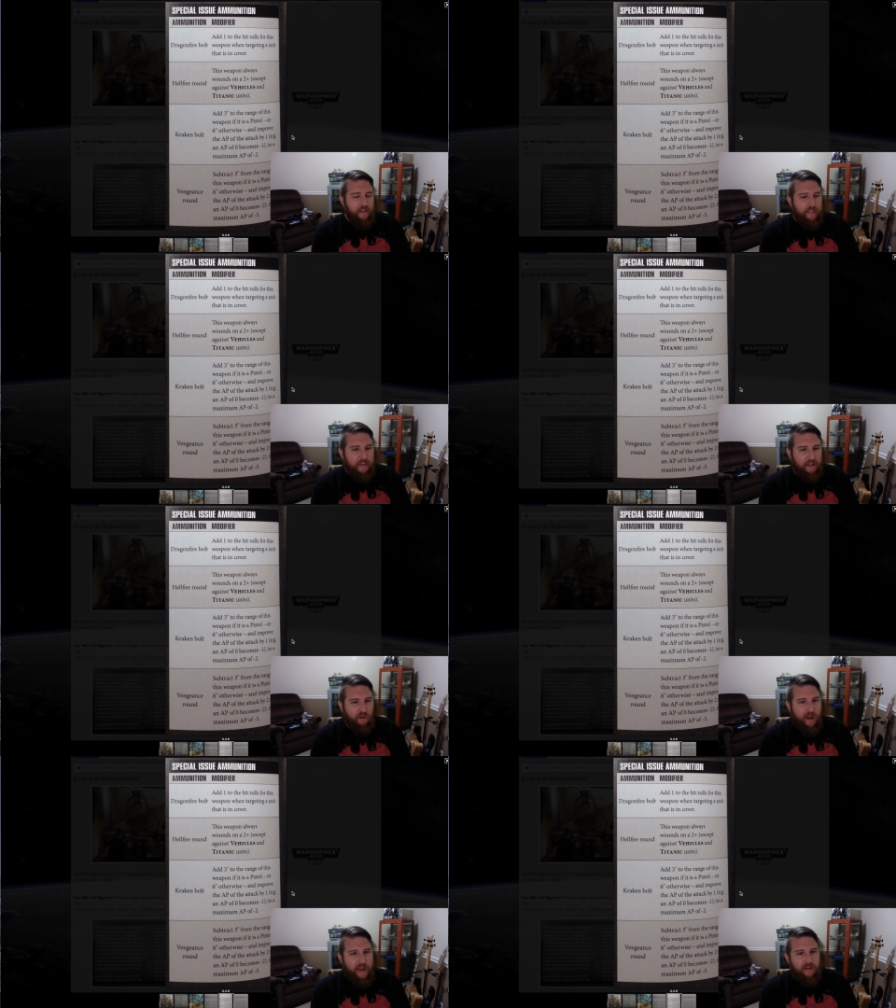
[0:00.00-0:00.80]
And then a
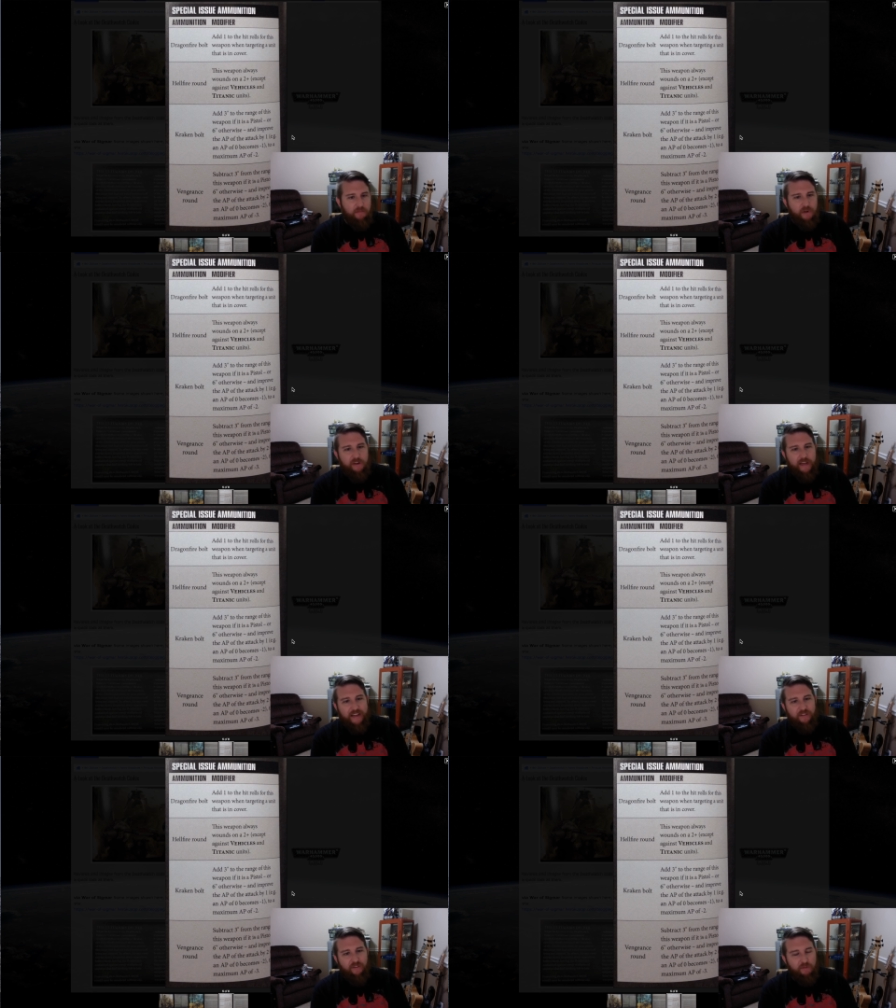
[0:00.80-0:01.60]
Kraken Bolt
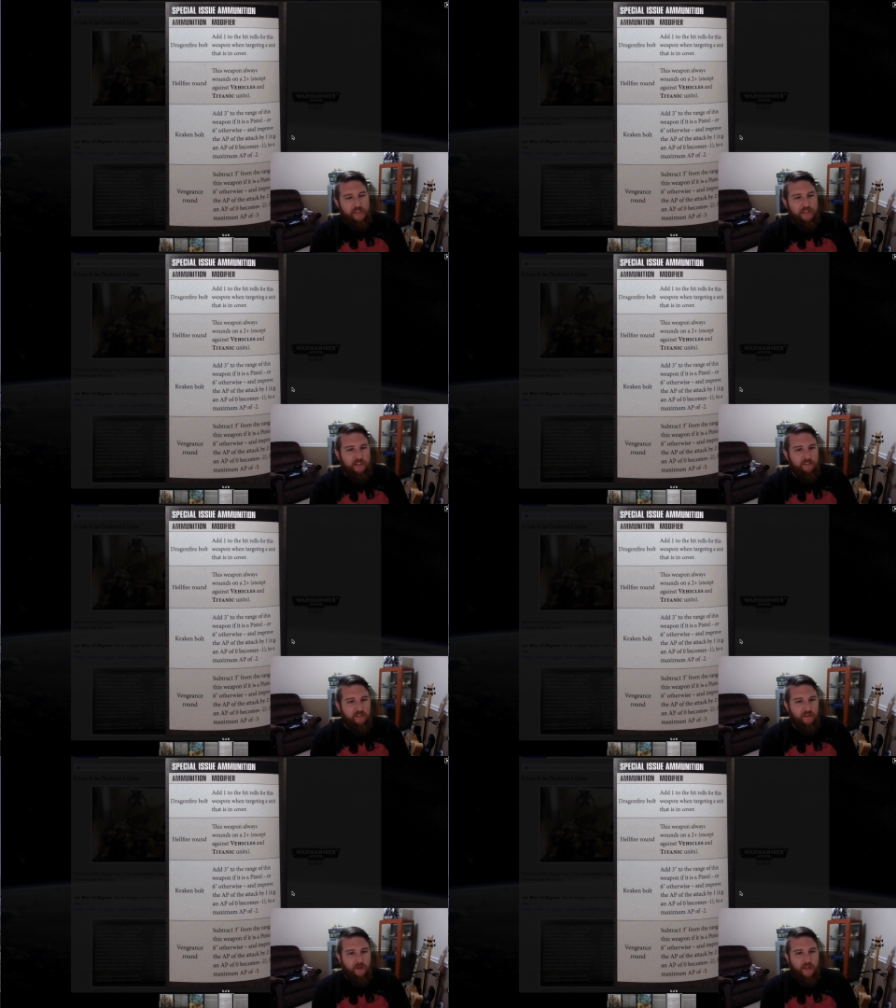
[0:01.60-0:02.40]
adds three inches to
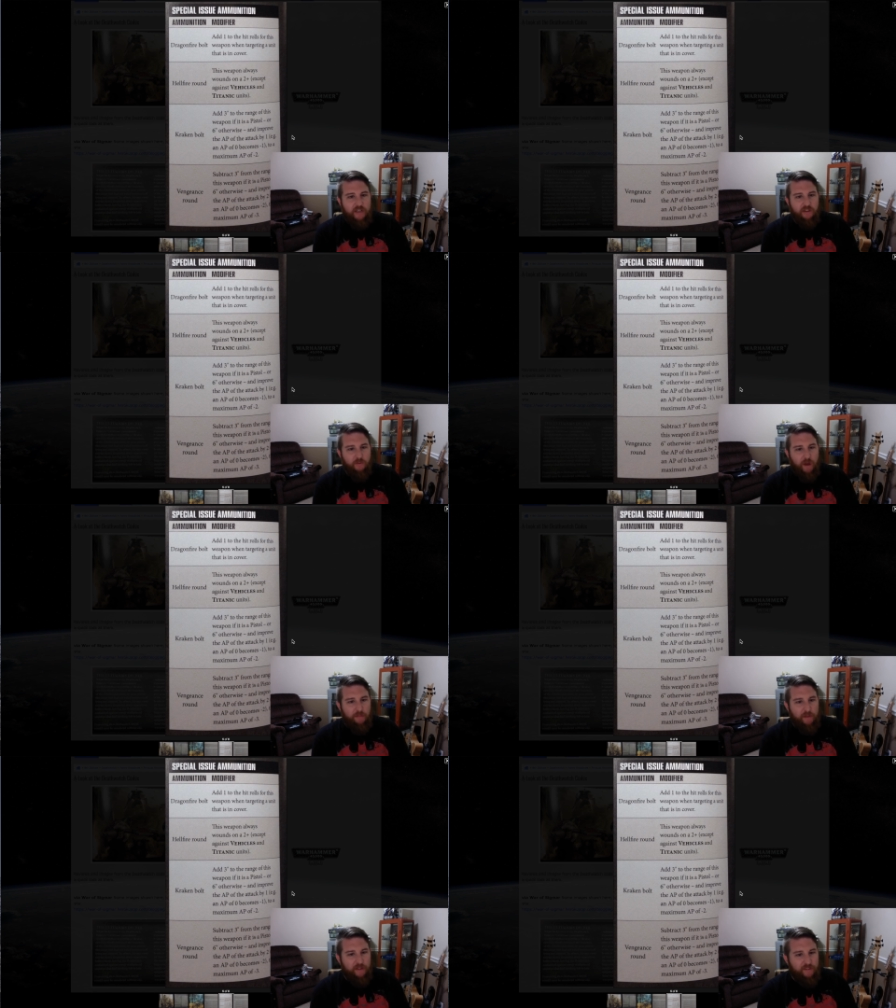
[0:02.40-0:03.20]
the range of the
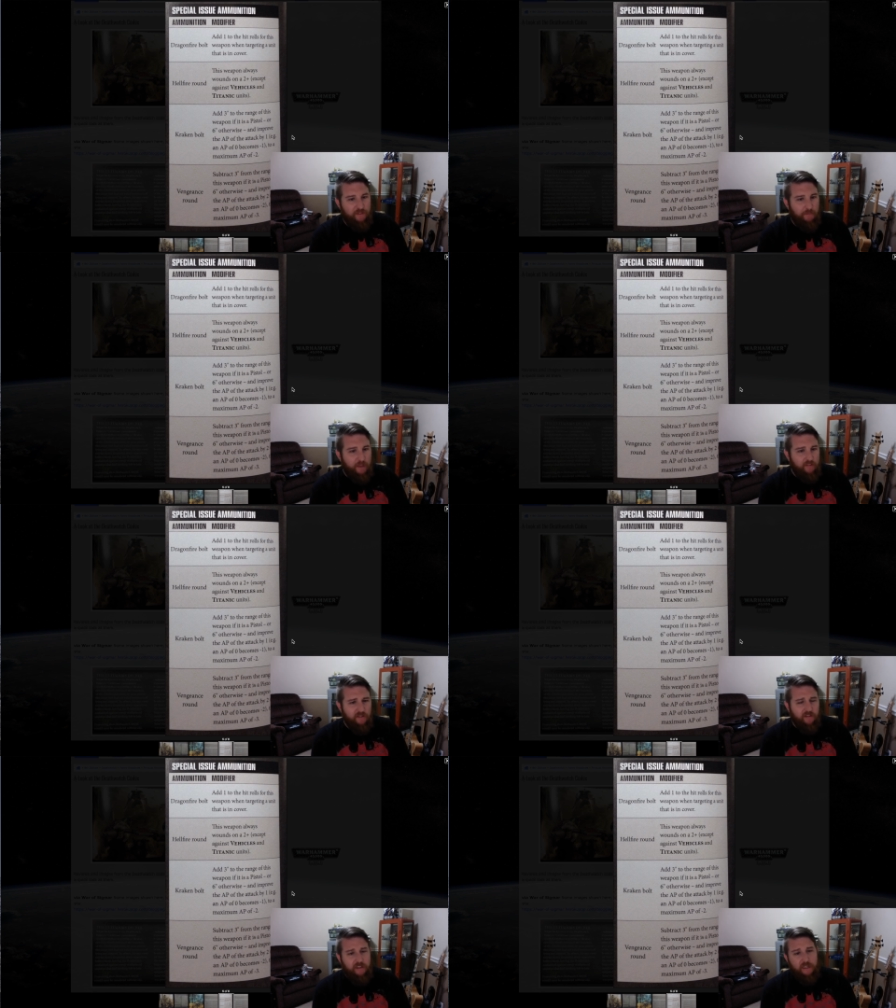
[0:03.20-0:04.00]
weapon if it's a
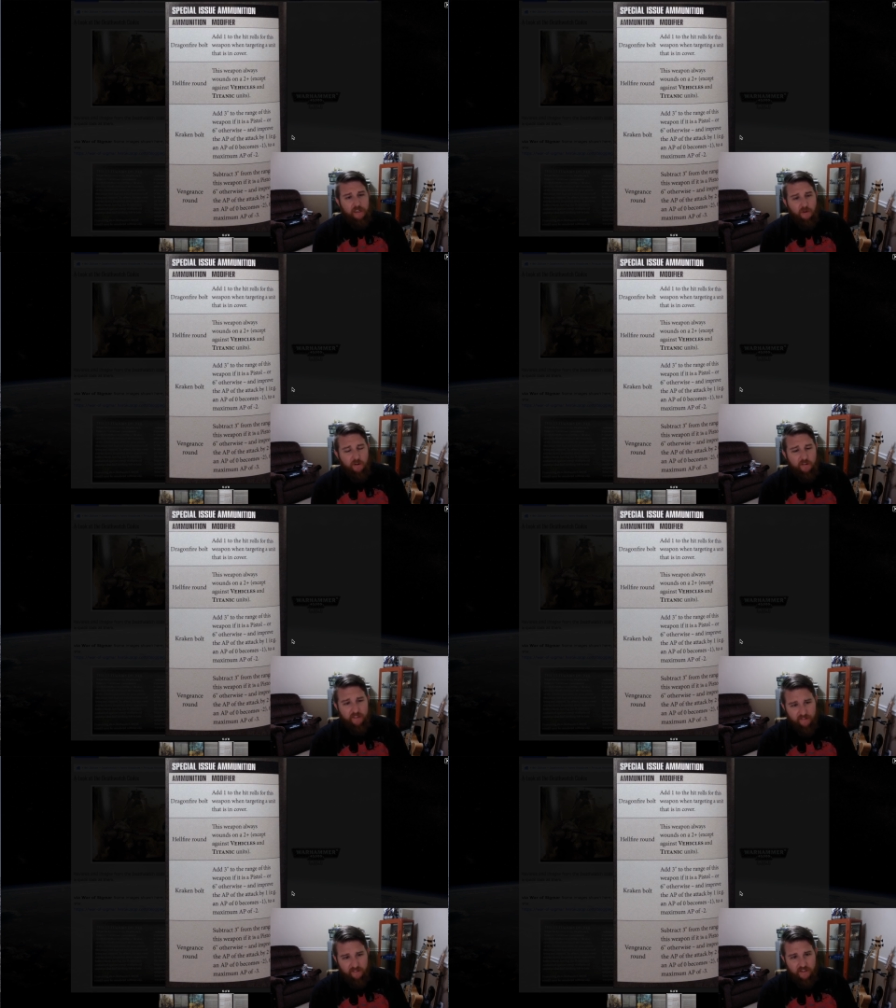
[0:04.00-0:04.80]
pistol, or
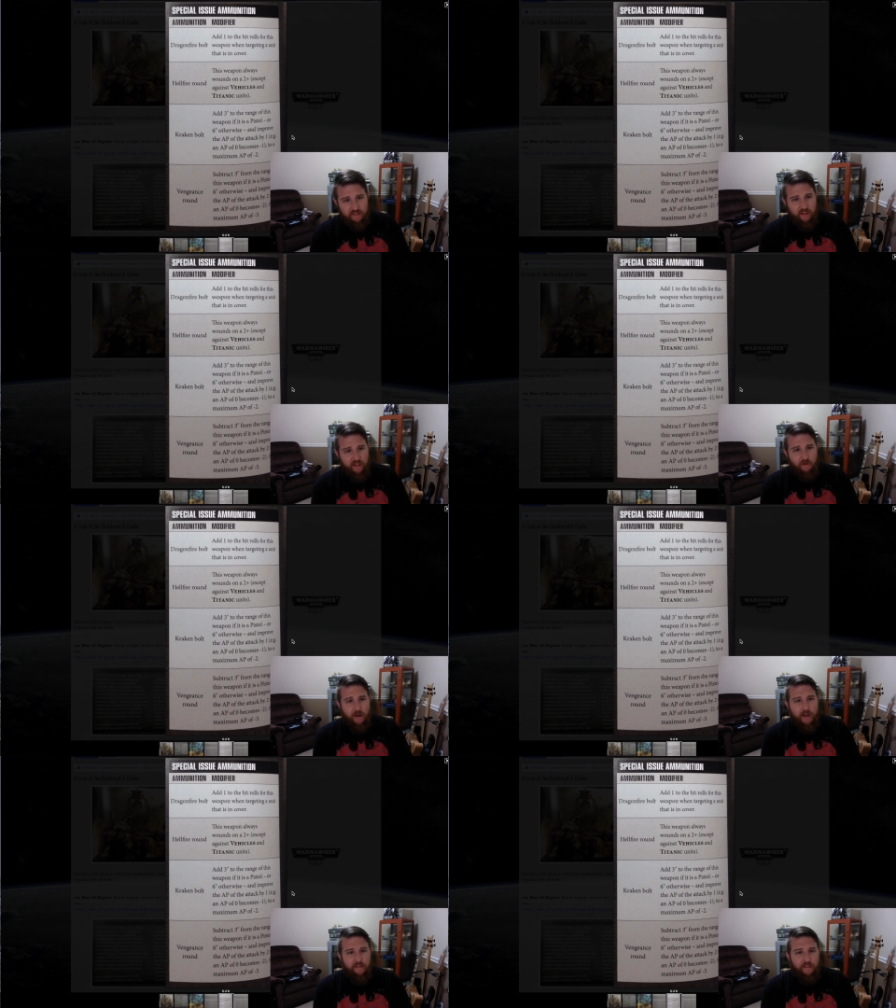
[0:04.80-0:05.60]
six inches
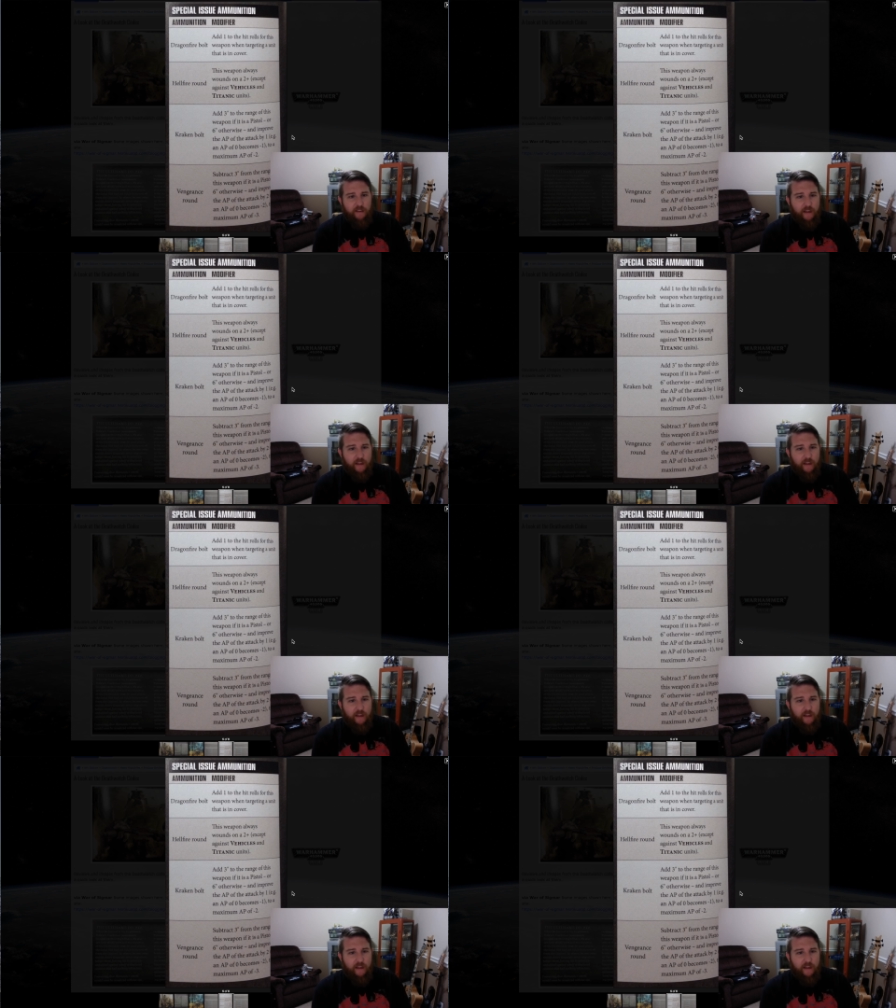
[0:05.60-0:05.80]
otherwise,